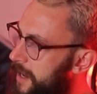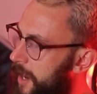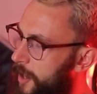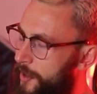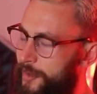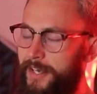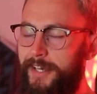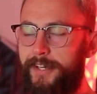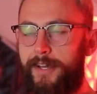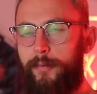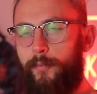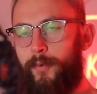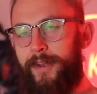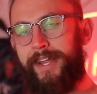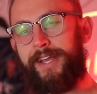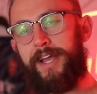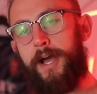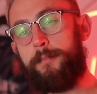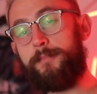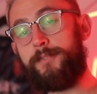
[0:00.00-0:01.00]
I think when
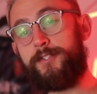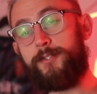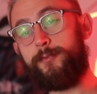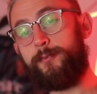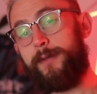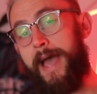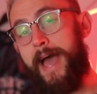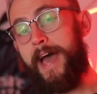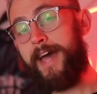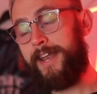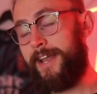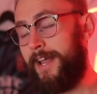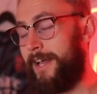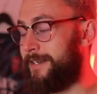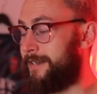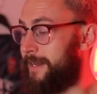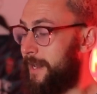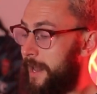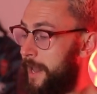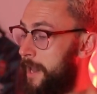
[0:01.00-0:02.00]
it comes to
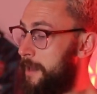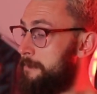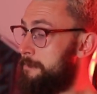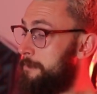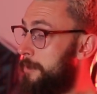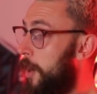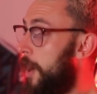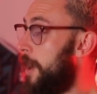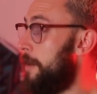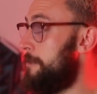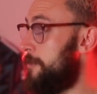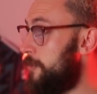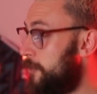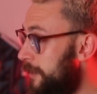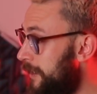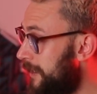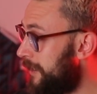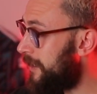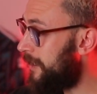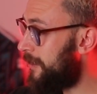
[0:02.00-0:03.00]
Adidas and Bayern
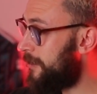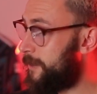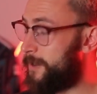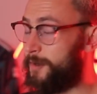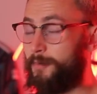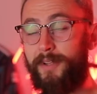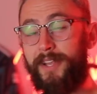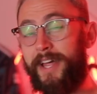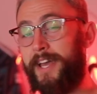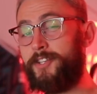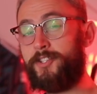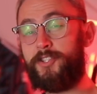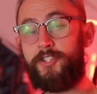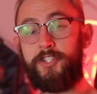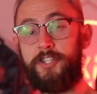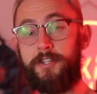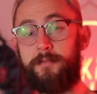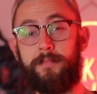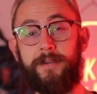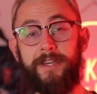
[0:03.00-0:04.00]
Munich, the
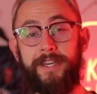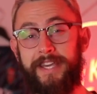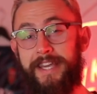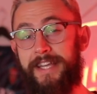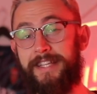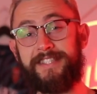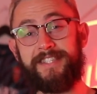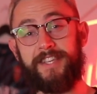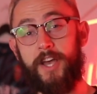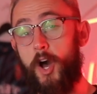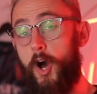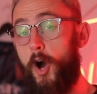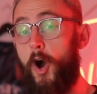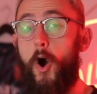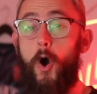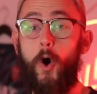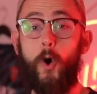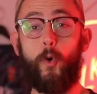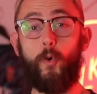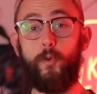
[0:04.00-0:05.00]
relationship hits a
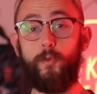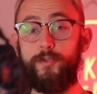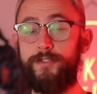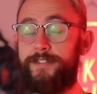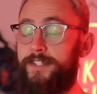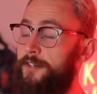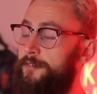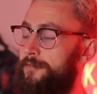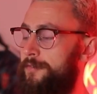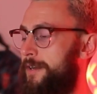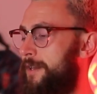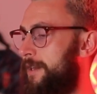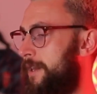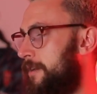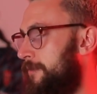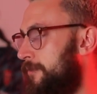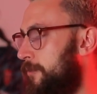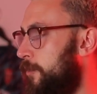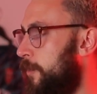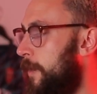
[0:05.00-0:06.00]
whole different
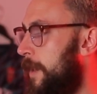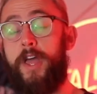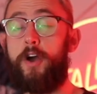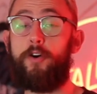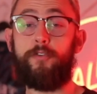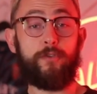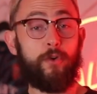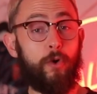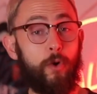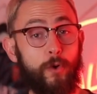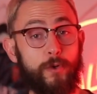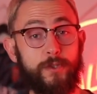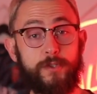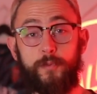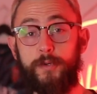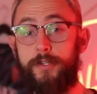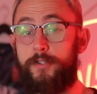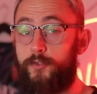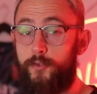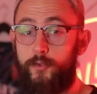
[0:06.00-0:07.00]
level. Now, of course,
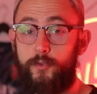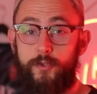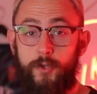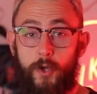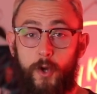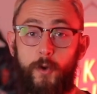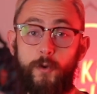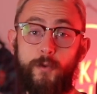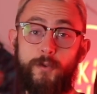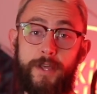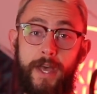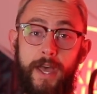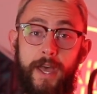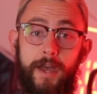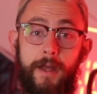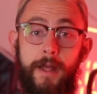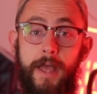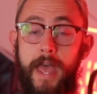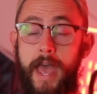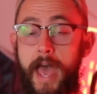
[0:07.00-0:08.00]
we do know
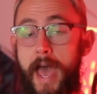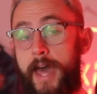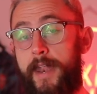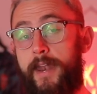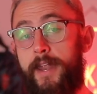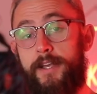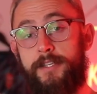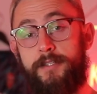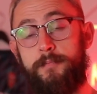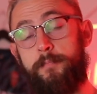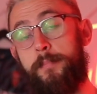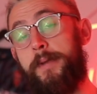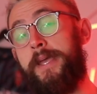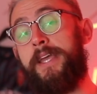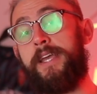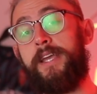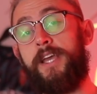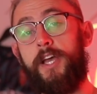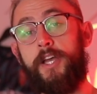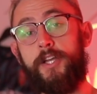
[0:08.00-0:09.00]
that Adidas
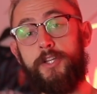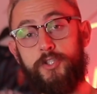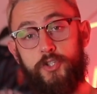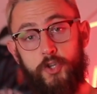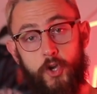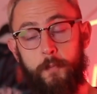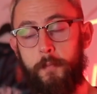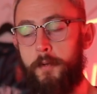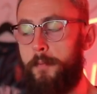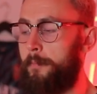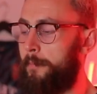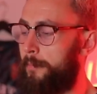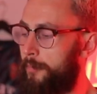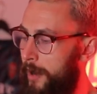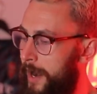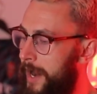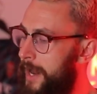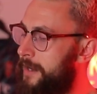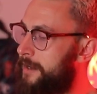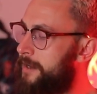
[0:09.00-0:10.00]
being a German
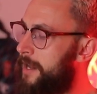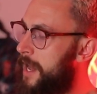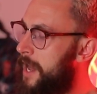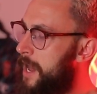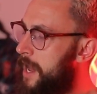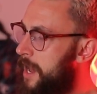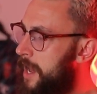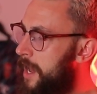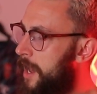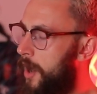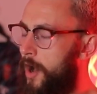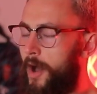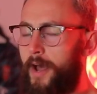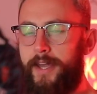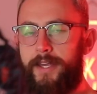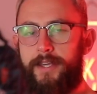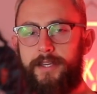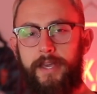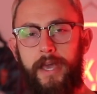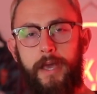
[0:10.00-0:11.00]
brand,
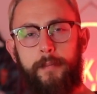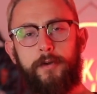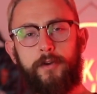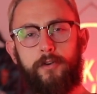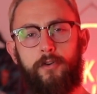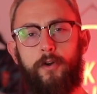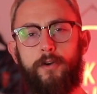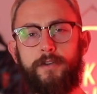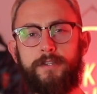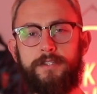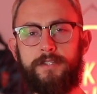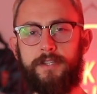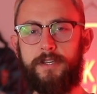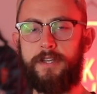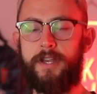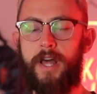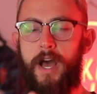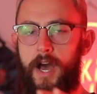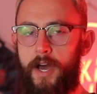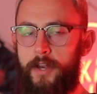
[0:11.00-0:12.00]
I came across
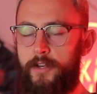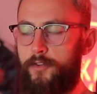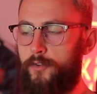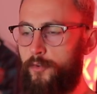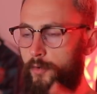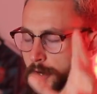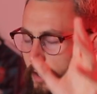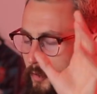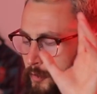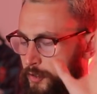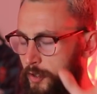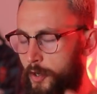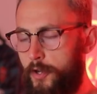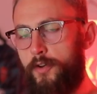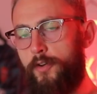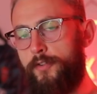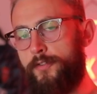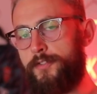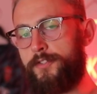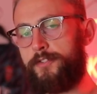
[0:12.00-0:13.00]
an article, and I'll show you on the